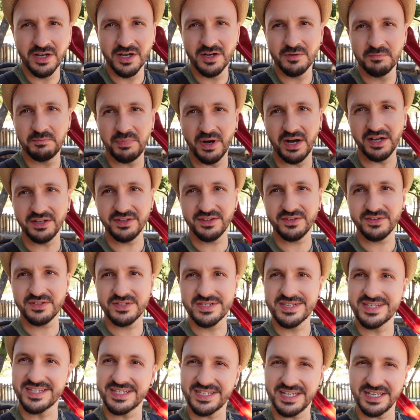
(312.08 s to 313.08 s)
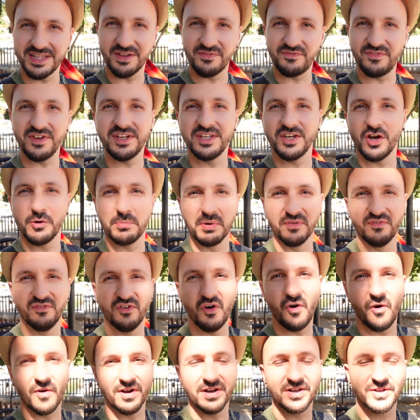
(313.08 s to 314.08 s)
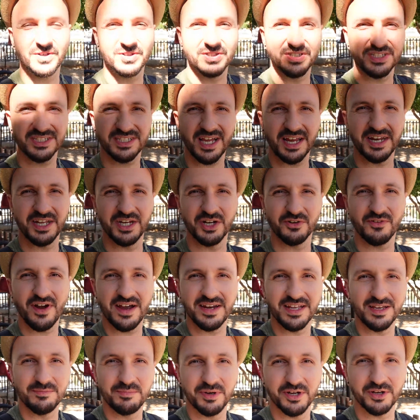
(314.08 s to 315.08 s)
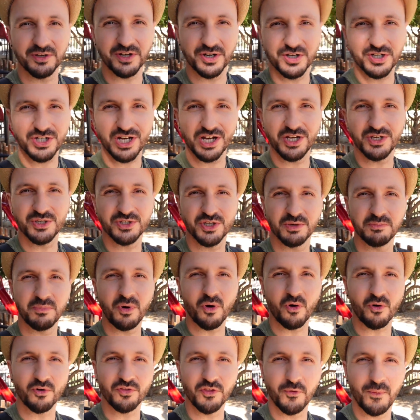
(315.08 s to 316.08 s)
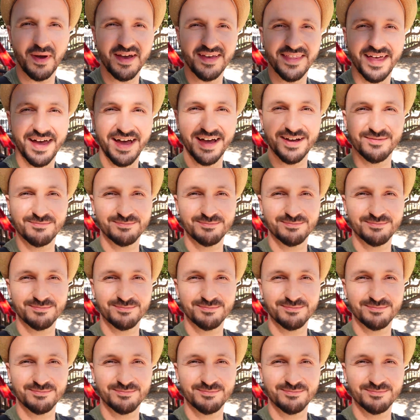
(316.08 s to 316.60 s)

but see the video before, it looks stunning already, but I'm going to show you some more on the way there.